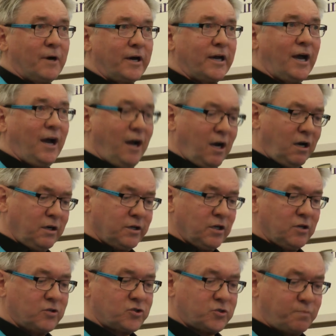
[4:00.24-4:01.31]
My
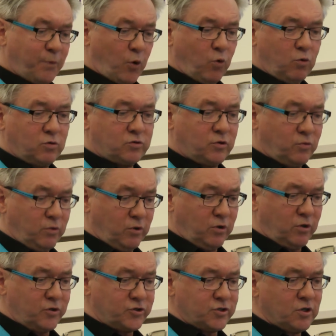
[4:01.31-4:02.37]
heart spoke the
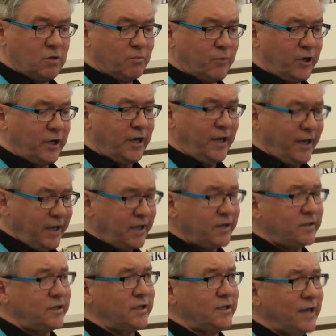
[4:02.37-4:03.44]
words my
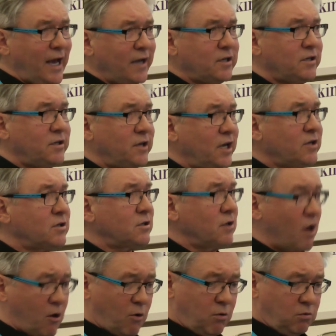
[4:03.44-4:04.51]
head did not yet
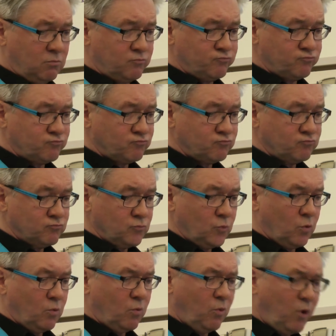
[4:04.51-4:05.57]
know.
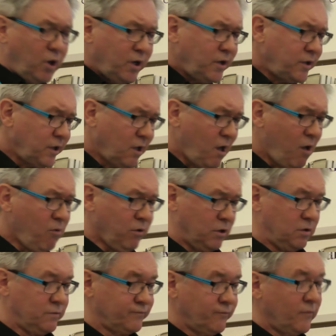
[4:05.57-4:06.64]
Why are you
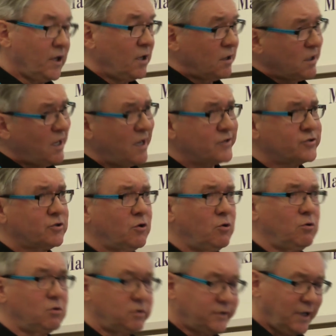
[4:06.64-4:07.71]
going? Law
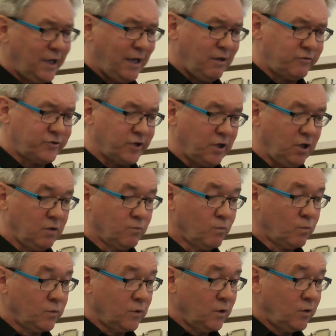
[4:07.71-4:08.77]
school, Dalhousie.
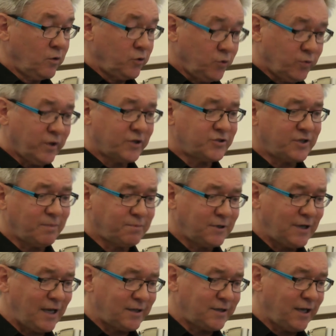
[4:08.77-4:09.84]
You were
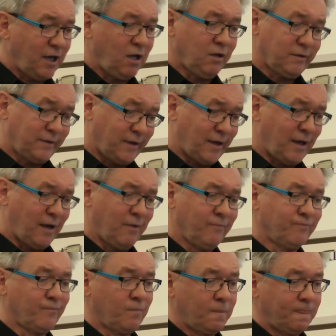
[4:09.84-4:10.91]
accepted at Dal? Yeah.
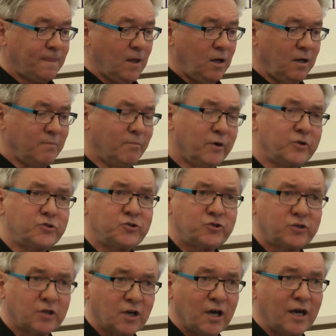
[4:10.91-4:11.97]
I
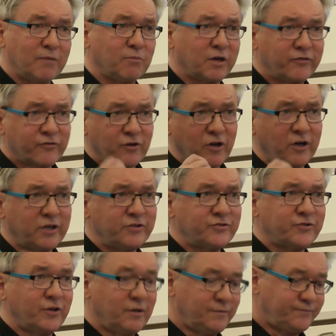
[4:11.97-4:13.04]
munched on my
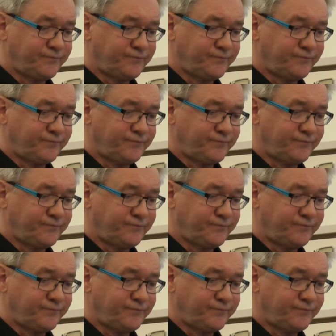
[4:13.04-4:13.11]
fries.